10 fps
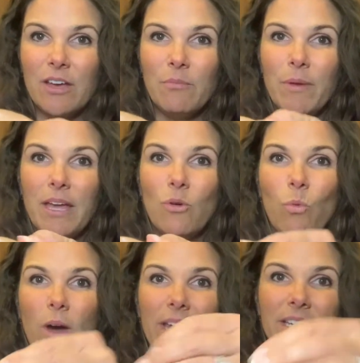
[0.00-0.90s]
big
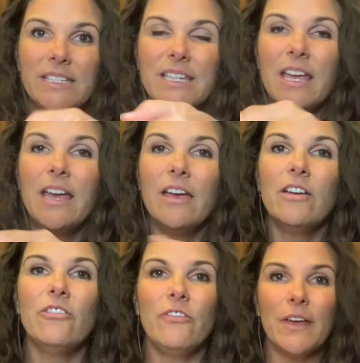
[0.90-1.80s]
white
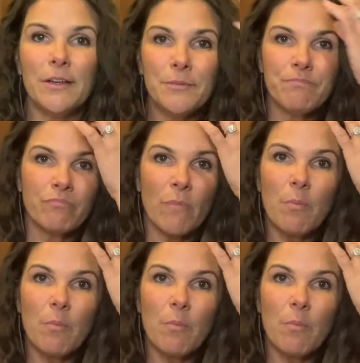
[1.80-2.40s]
film,